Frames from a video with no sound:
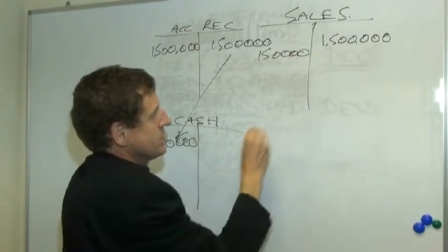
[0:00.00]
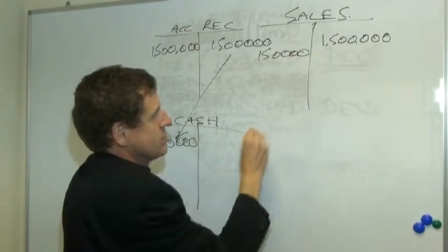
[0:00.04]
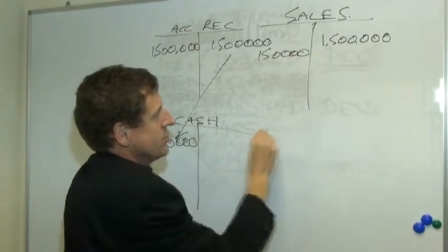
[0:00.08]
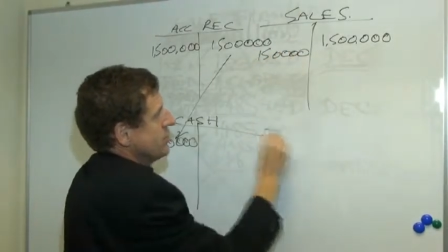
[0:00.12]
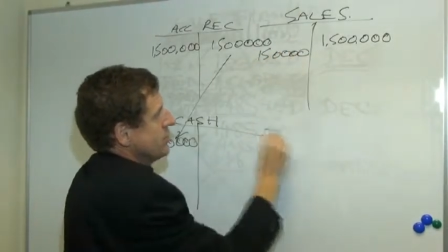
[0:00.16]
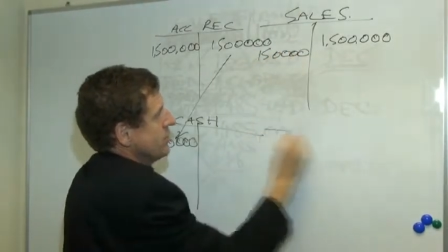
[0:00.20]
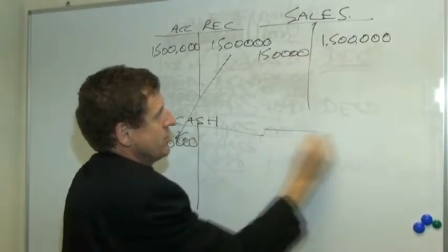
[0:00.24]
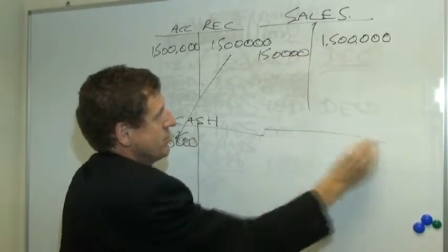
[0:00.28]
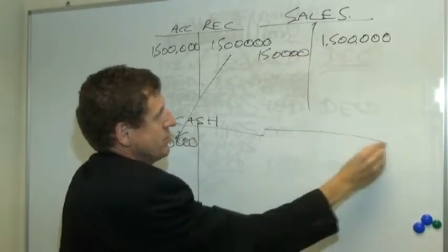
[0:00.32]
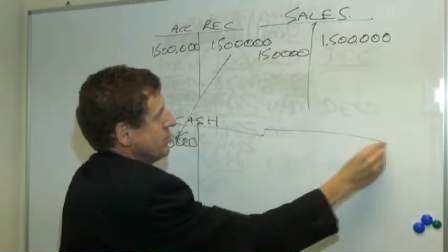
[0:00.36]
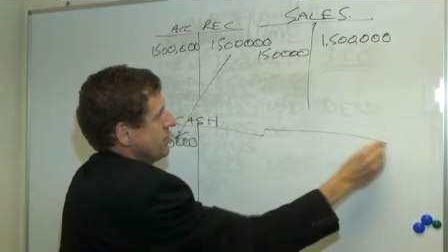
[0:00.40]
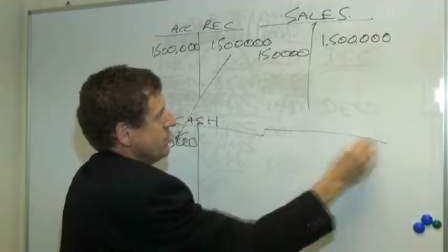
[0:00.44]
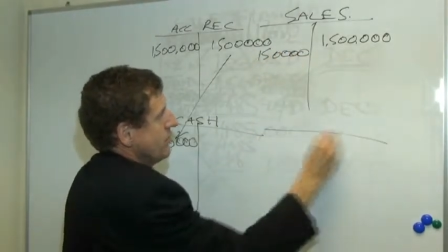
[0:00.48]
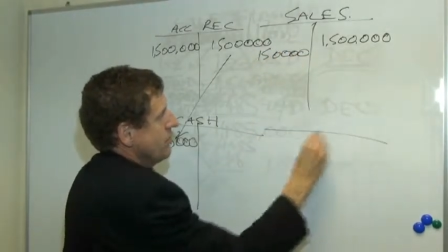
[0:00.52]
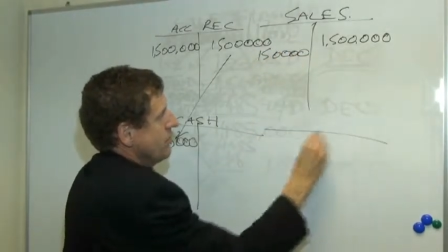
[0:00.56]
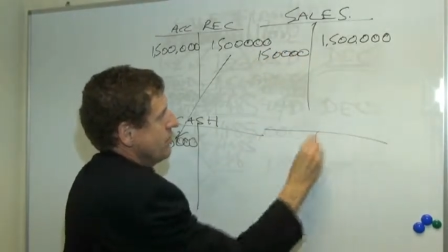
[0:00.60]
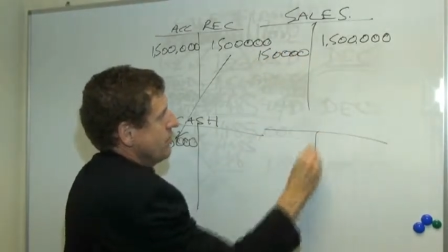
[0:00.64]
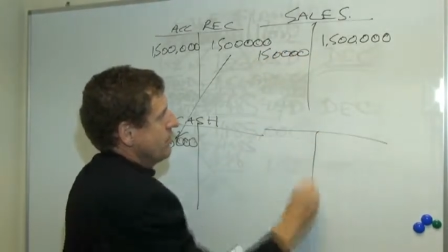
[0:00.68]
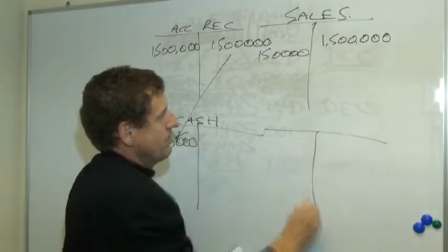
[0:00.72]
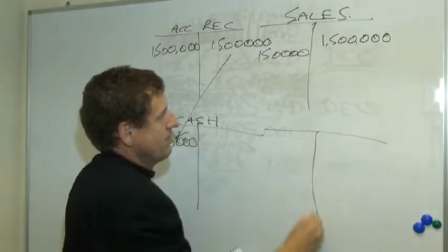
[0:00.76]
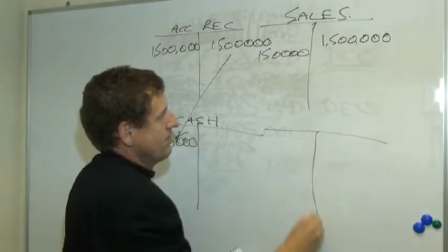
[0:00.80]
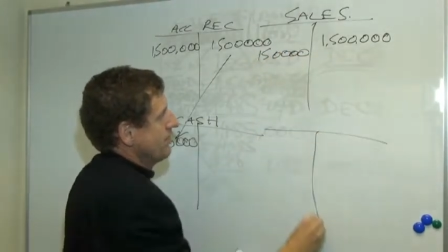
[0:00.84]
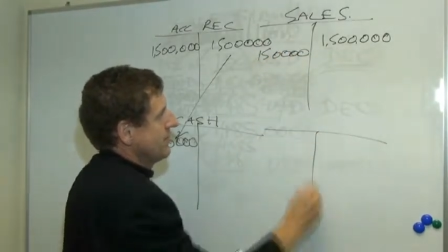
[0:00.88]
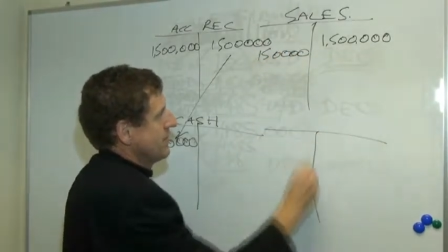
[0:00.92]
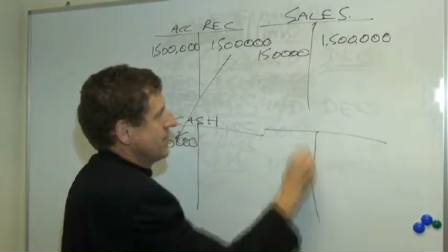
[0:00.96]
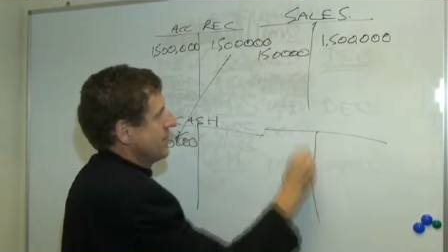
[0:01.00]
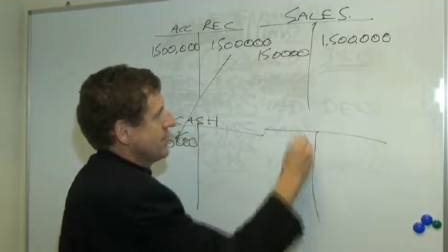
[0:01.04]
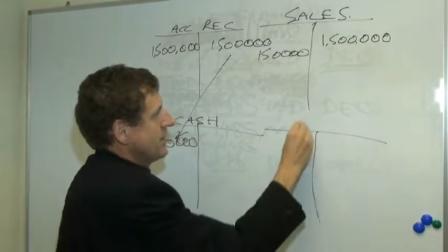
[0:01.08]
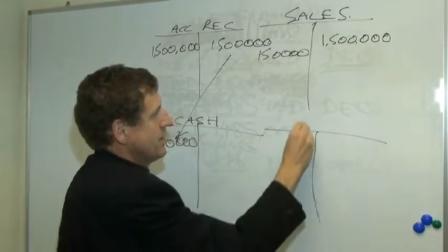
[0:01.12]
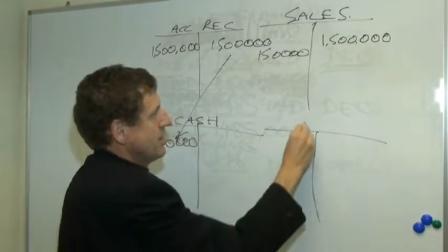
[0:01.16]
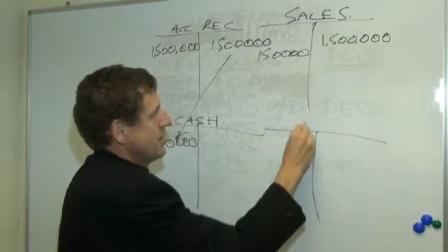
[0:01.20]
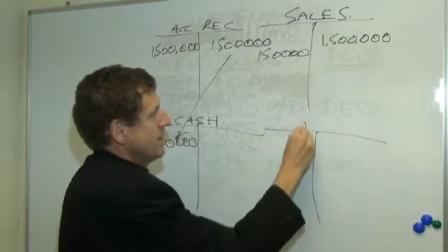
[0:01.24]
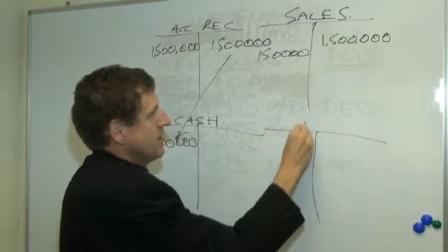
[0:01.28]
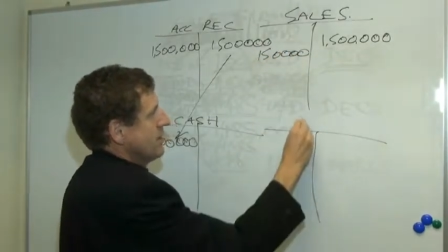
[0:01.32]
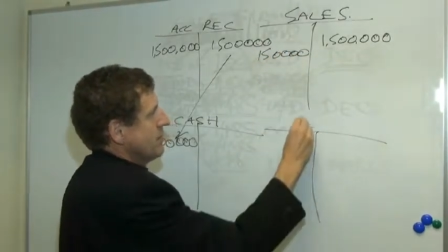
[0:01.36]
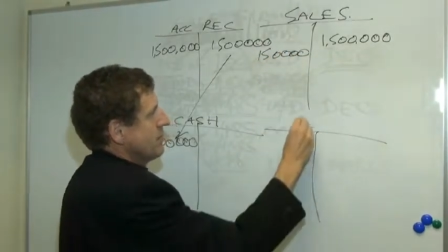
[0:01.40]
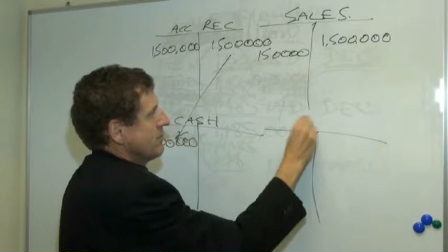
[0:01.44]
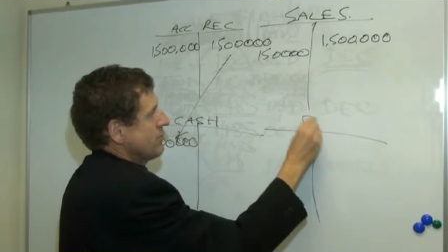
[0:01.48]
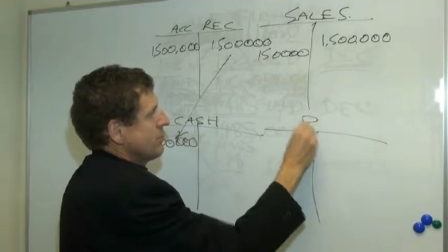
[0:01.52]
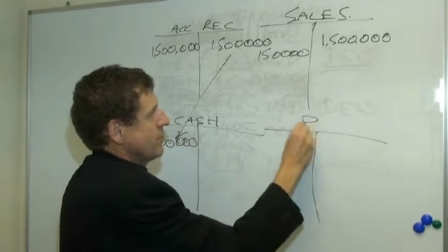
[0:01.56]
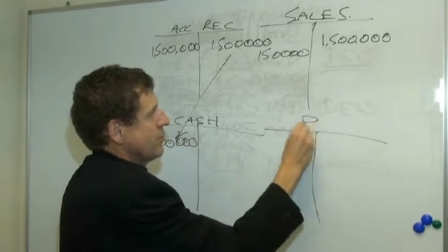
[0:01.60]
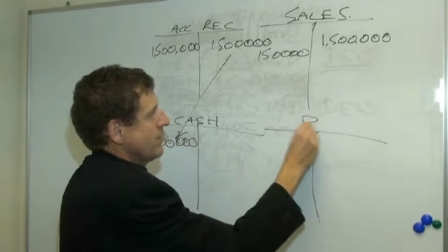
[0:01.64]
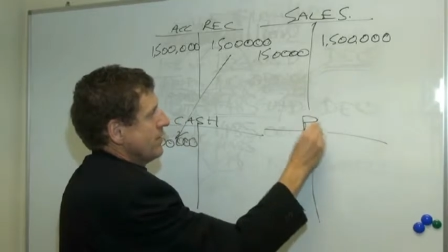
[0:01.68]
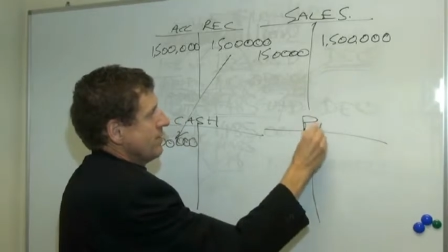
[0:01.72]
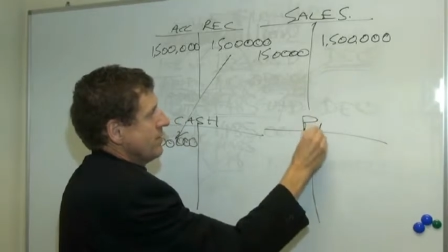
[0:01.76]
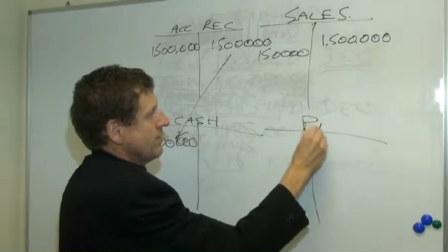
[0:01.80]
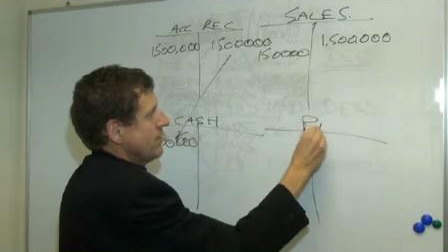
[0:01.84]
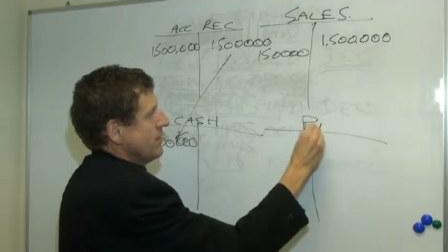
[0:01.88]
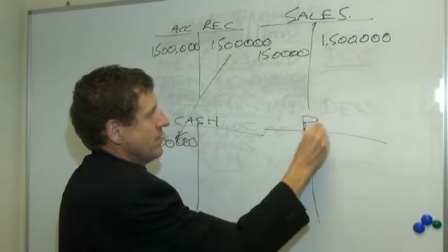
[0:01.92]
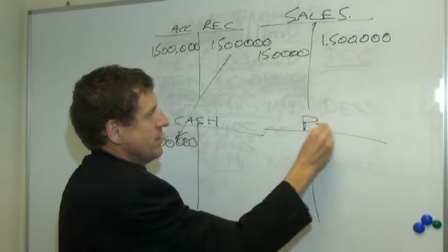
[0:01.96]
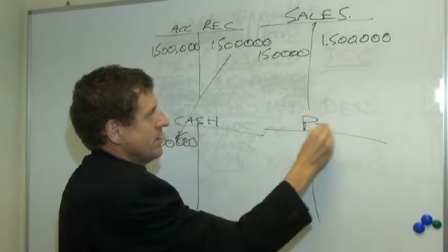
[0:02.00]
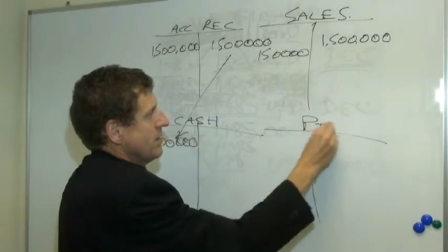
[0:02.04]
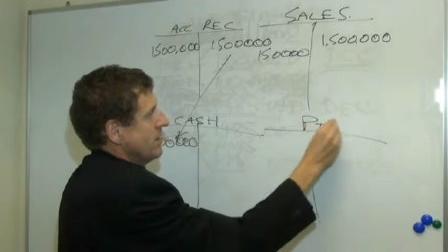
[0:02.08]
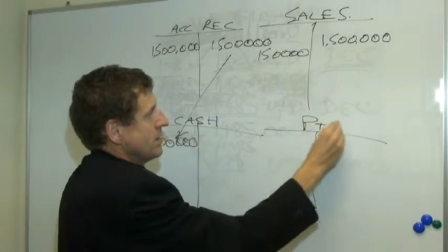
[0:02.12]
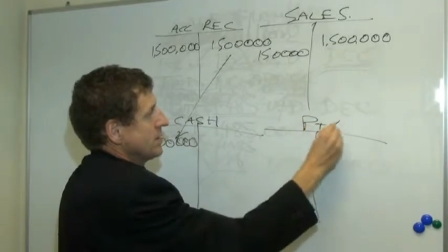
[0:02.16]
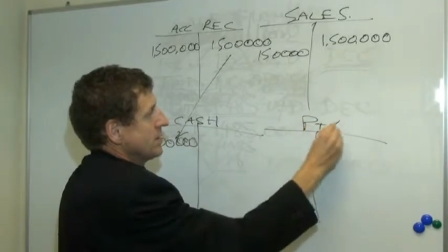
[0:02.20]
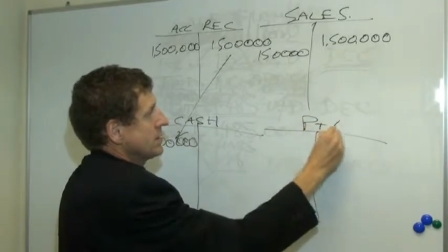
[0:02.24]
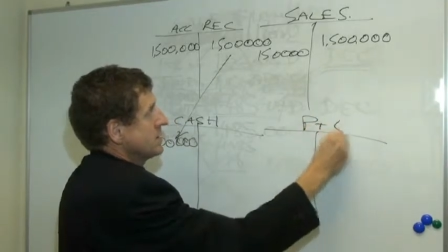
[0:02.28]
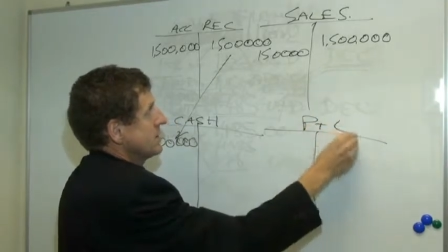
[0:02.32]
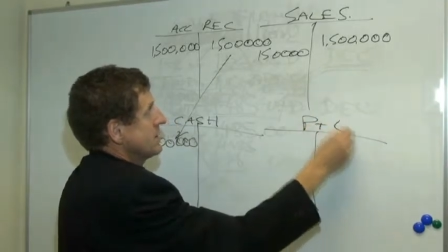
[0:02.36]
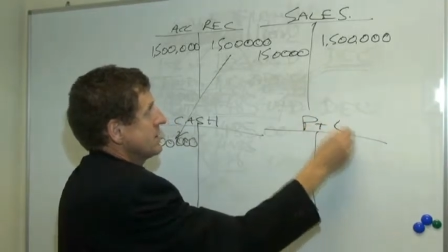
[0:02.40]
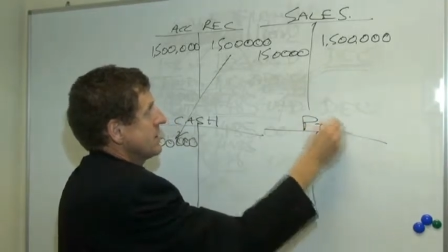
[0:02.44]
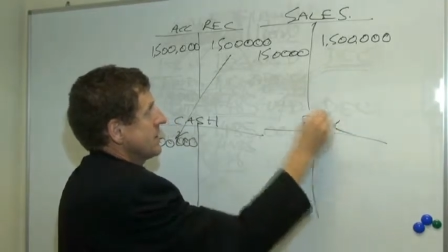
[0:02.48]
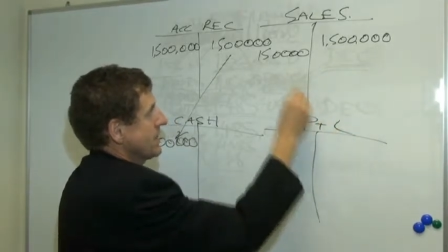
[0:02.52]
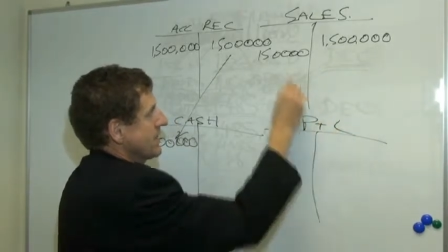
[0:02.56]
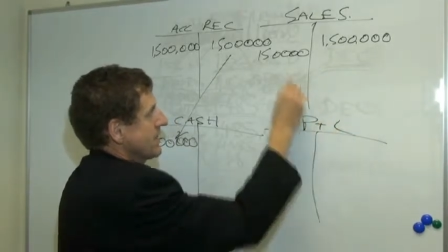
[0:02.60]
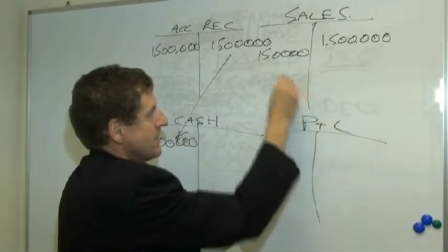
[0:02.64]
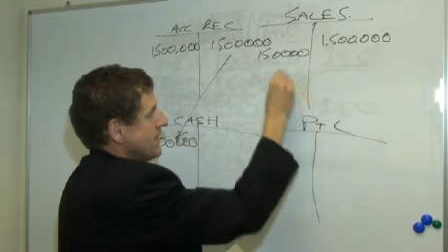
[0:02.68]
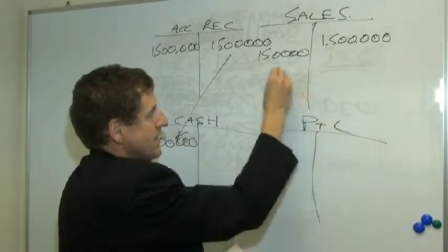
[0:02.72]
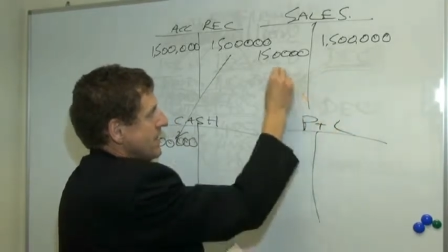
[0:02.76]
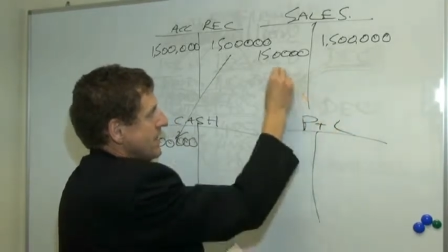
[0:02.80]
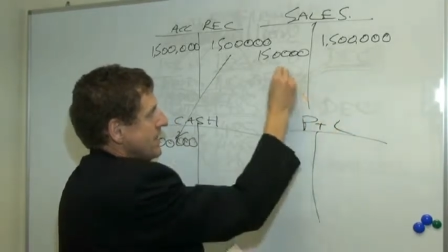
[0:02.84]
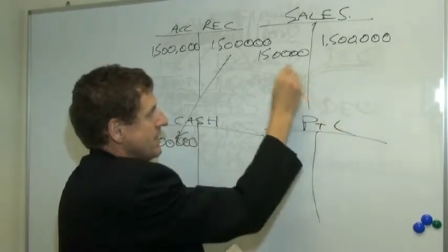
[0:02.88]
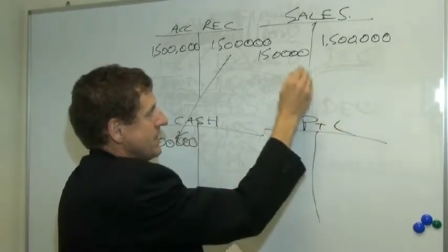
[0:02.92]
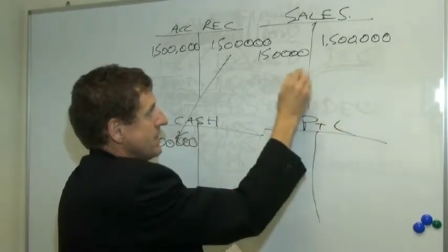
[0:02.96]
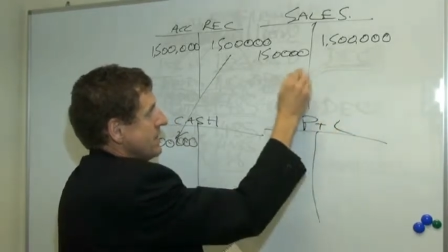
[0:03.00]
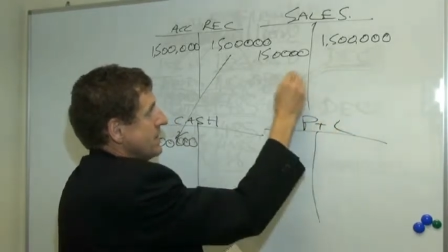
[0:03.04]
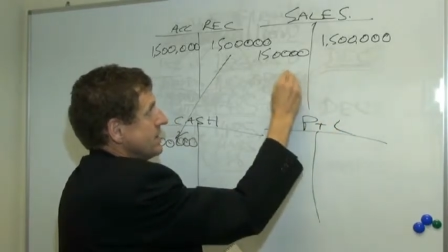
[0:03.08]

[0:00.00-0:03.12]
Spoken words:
to your profit and loss account.